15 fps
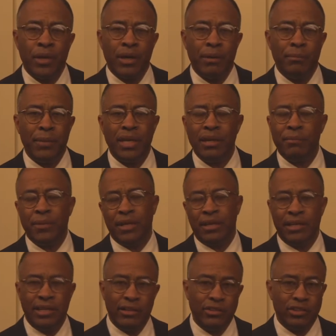Uh, many,
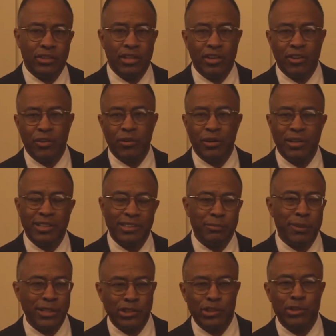many years ago, uh,
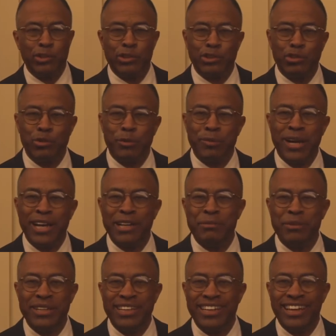as my students
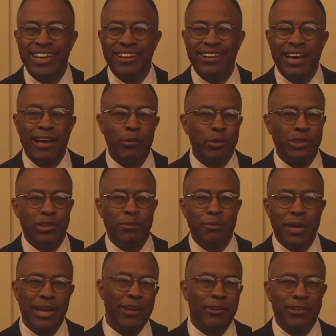remind me now, I was the
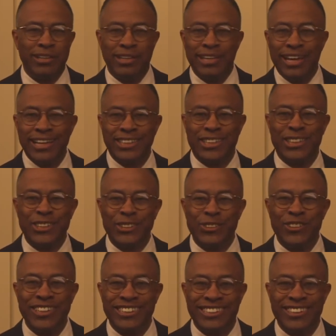mayor in the last
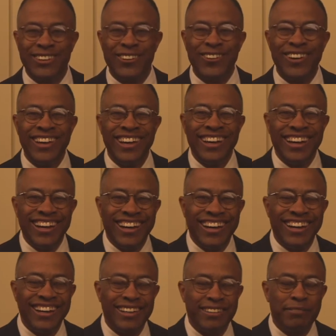century, so,
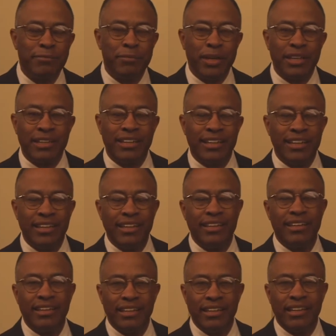uh, but
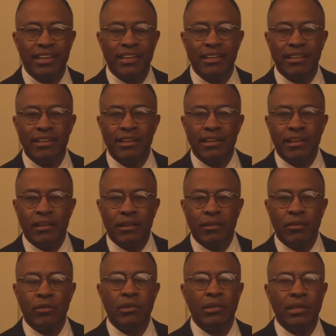in the uh,
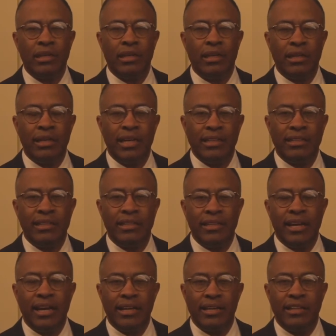early uh,
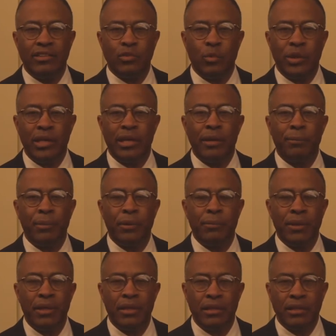1990s, we
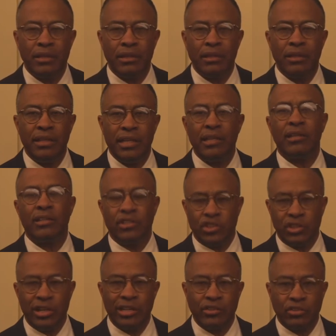implemented a needle
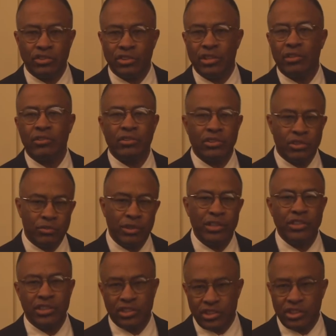exchange, a sterile
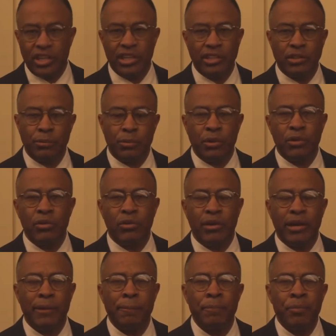syringe exchange
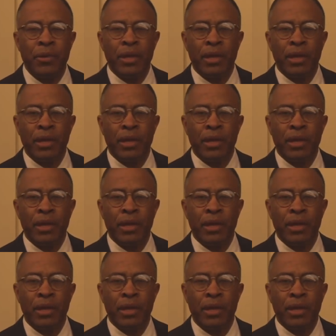program.